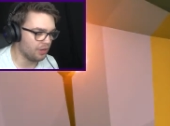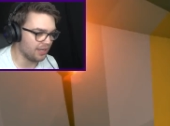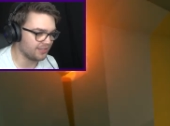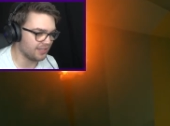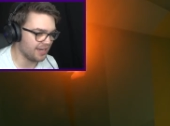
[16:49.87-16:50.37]

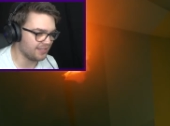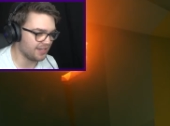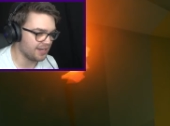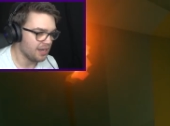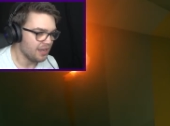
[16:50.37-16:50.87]
nice and
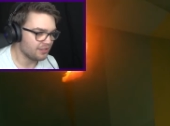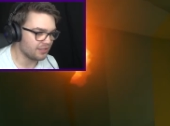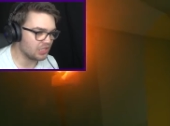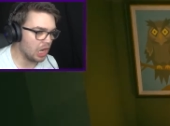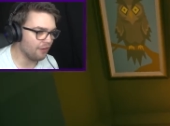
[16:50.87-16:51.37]
easy. So
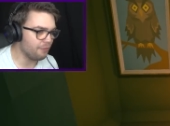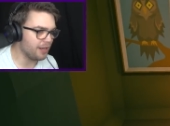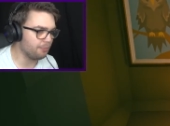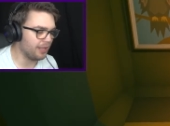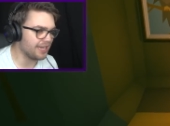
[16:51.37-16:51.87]
it's time for me
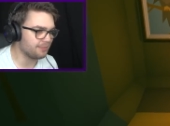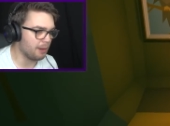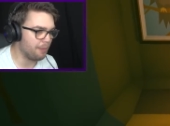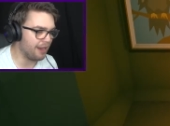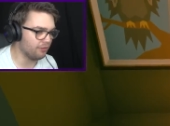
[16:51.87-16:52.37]
to place my
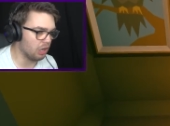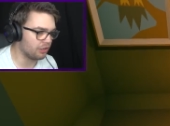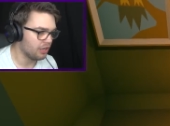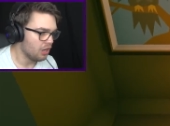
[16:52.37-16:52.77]
pet rock